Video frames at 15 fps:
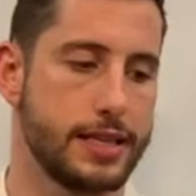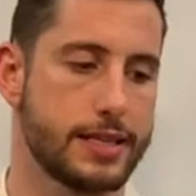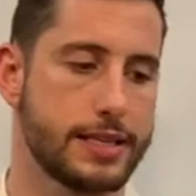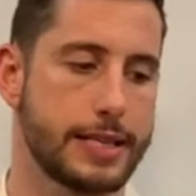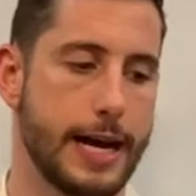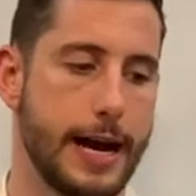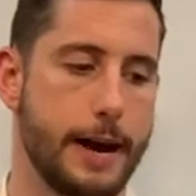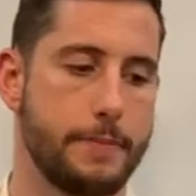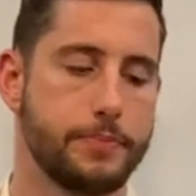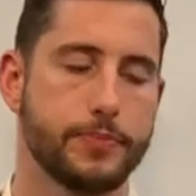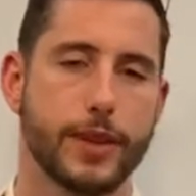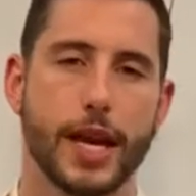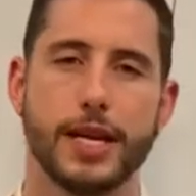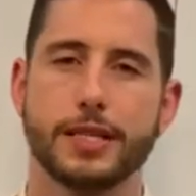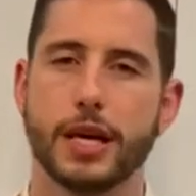it's uh,
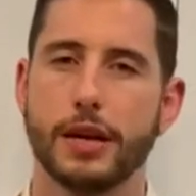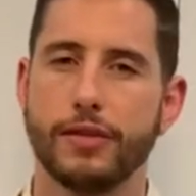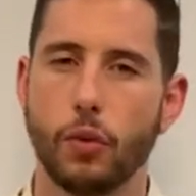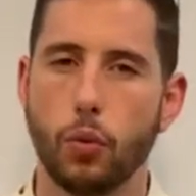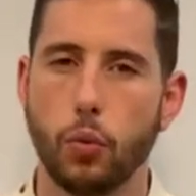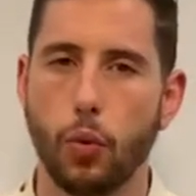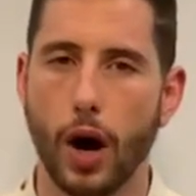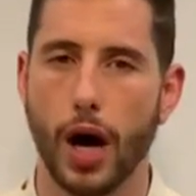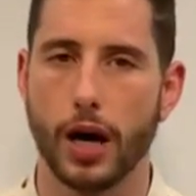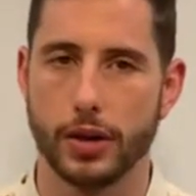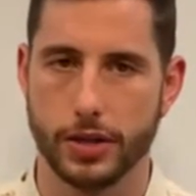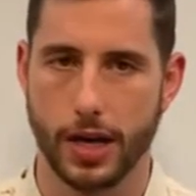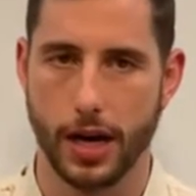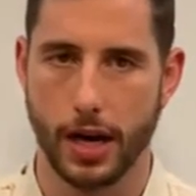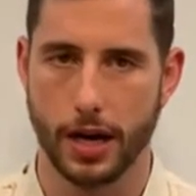it's kind of a
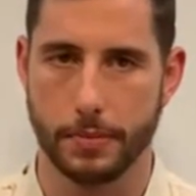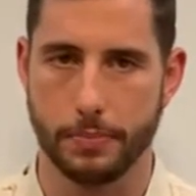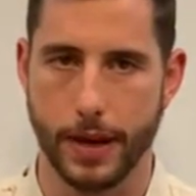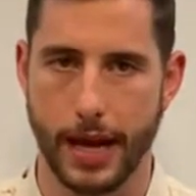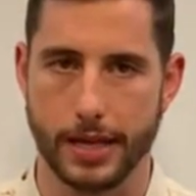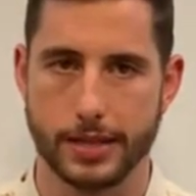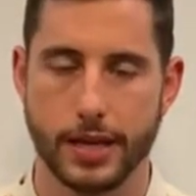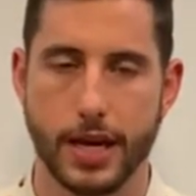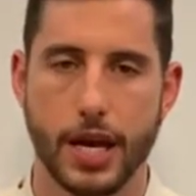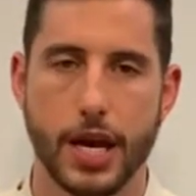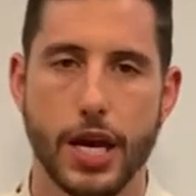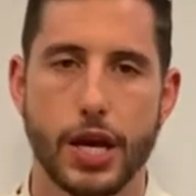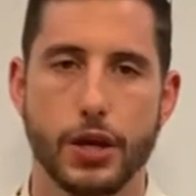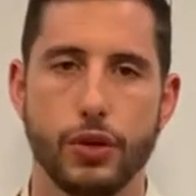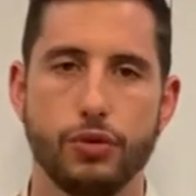wild card bet.
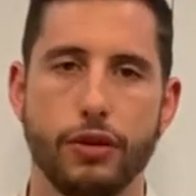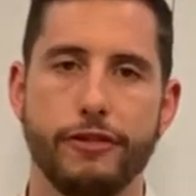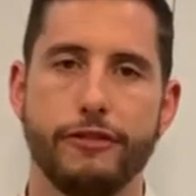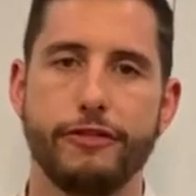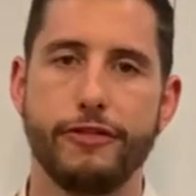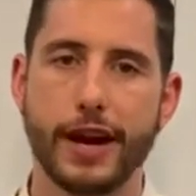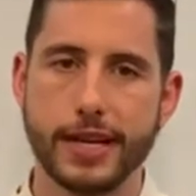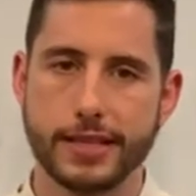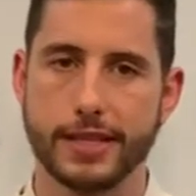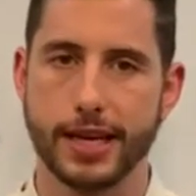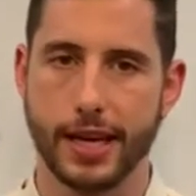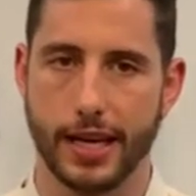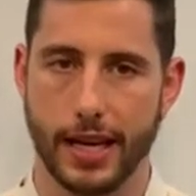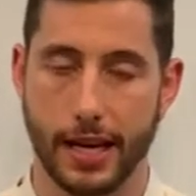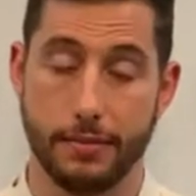You're
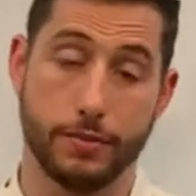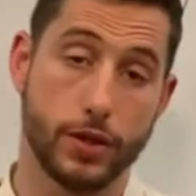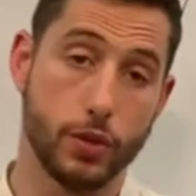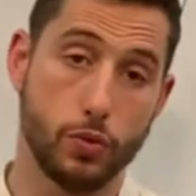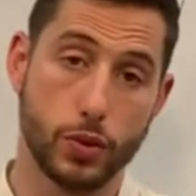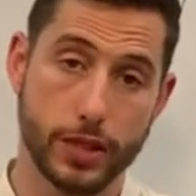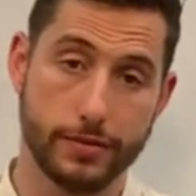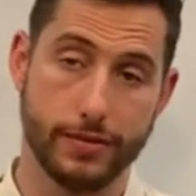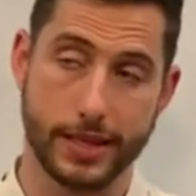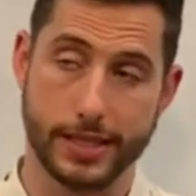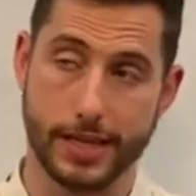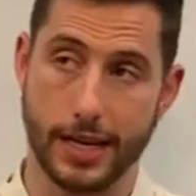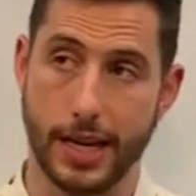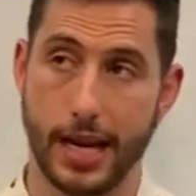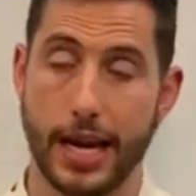investing in it, you would
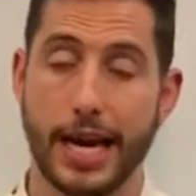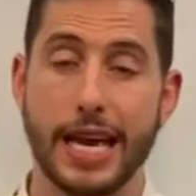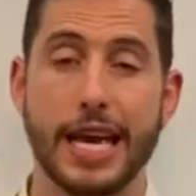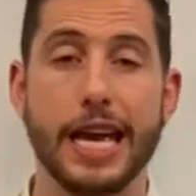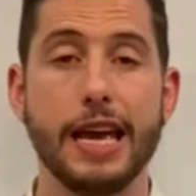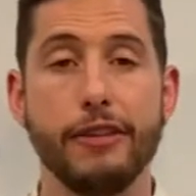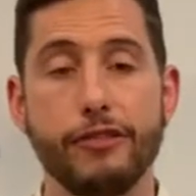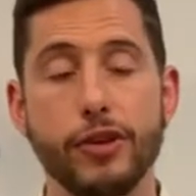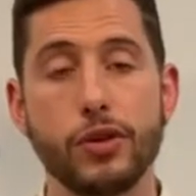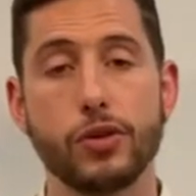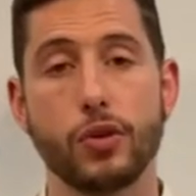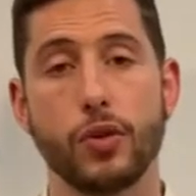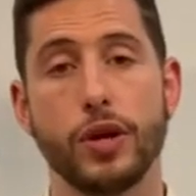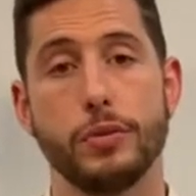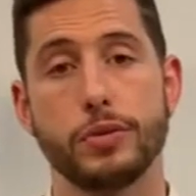invest in it if you
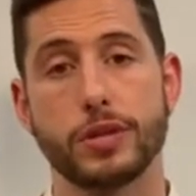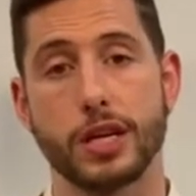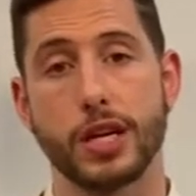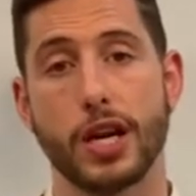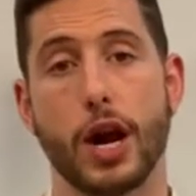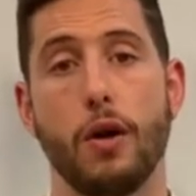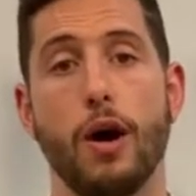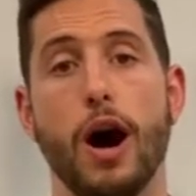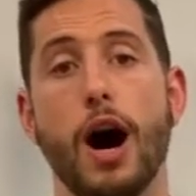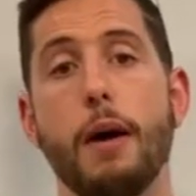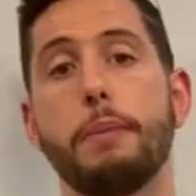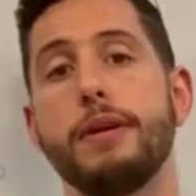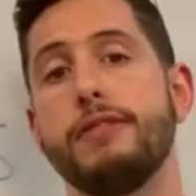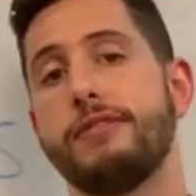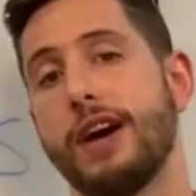thought it was going to go
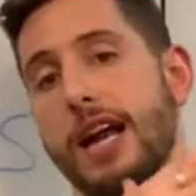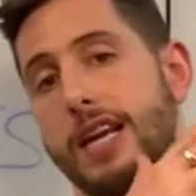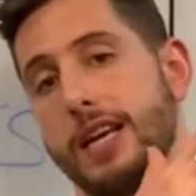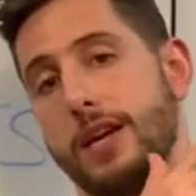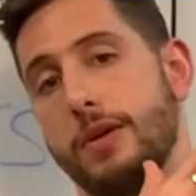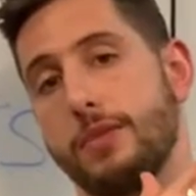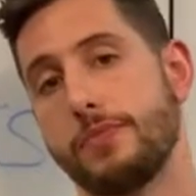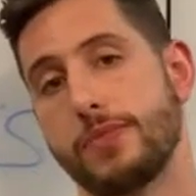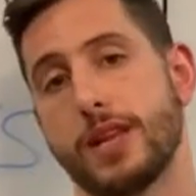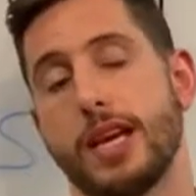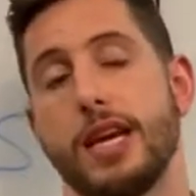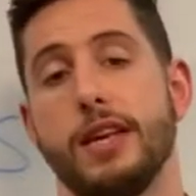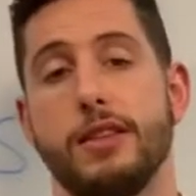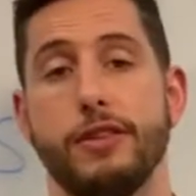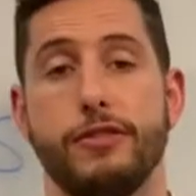up in value
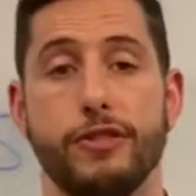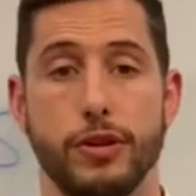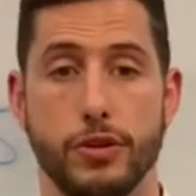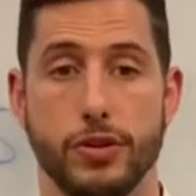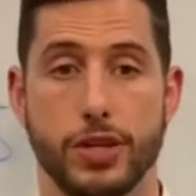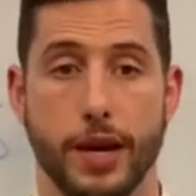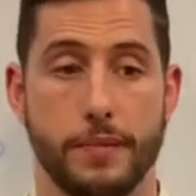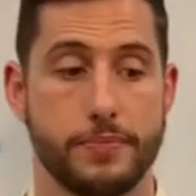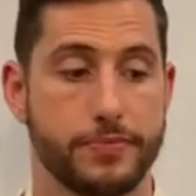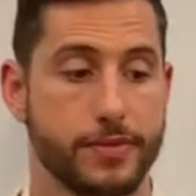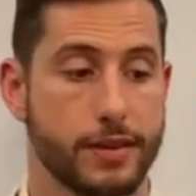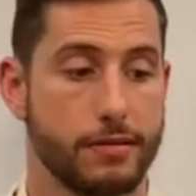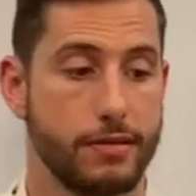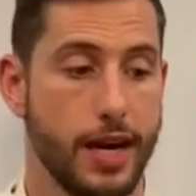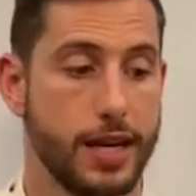in the future,
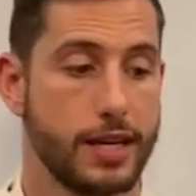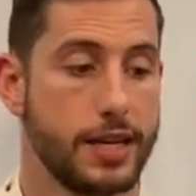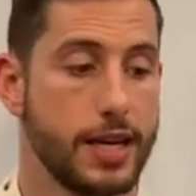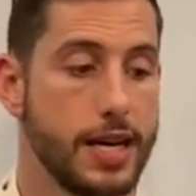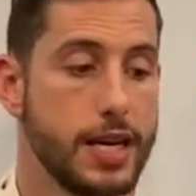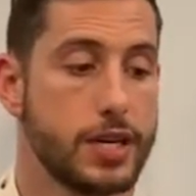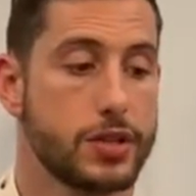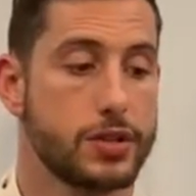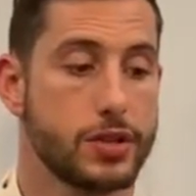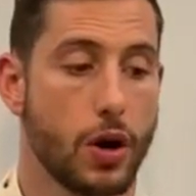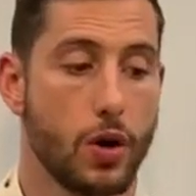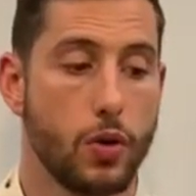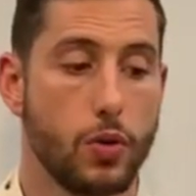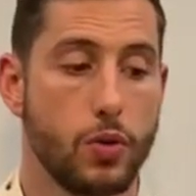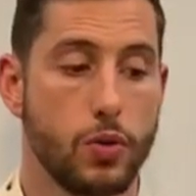right?
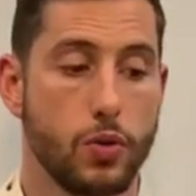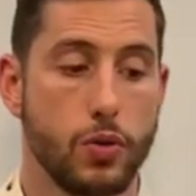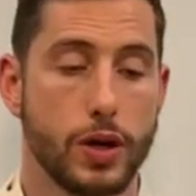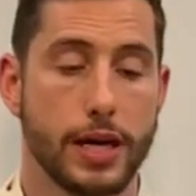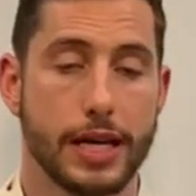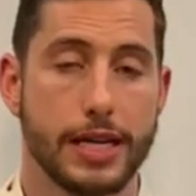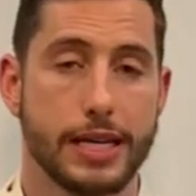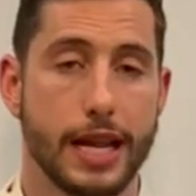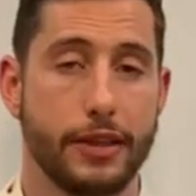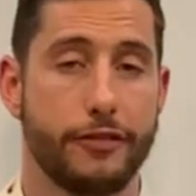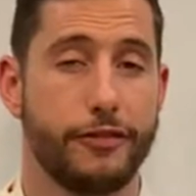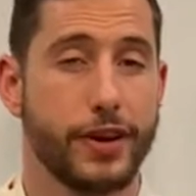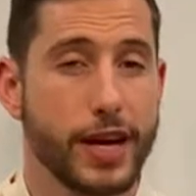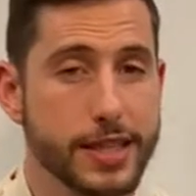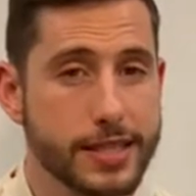So now the
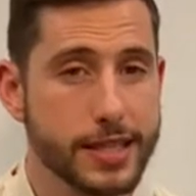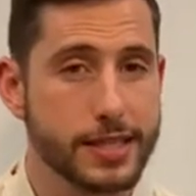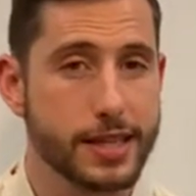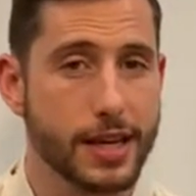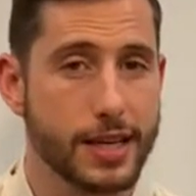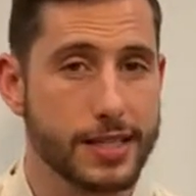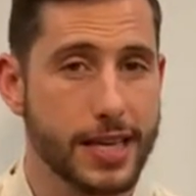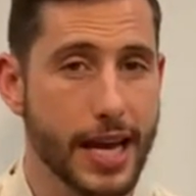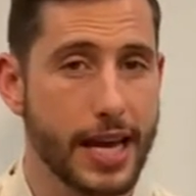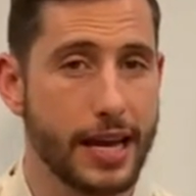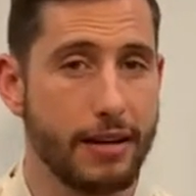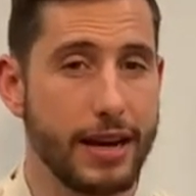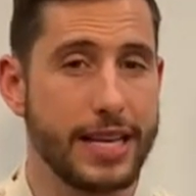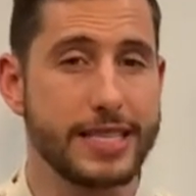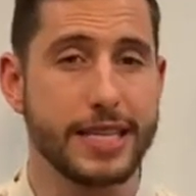first thing to kind of say
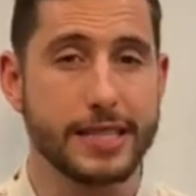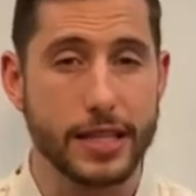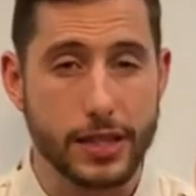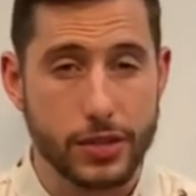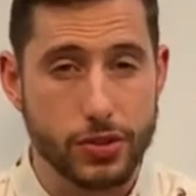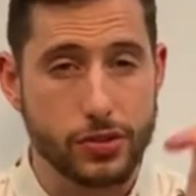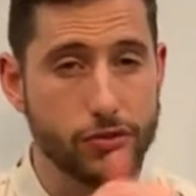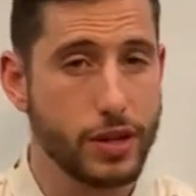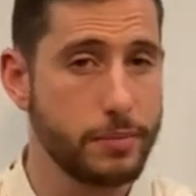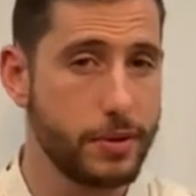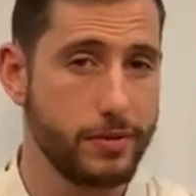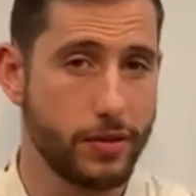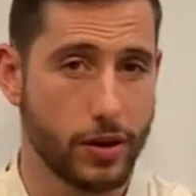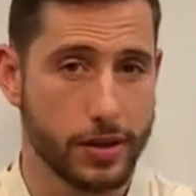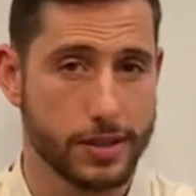here is it's
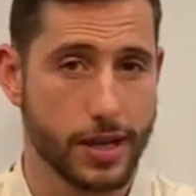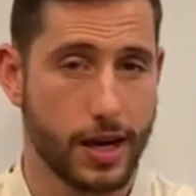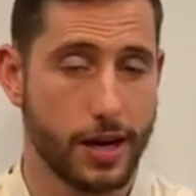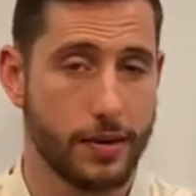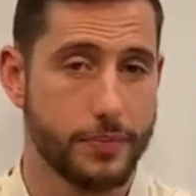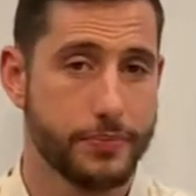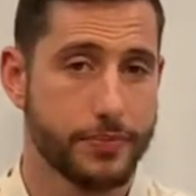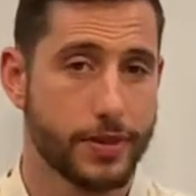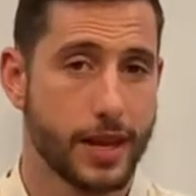extremely volatile.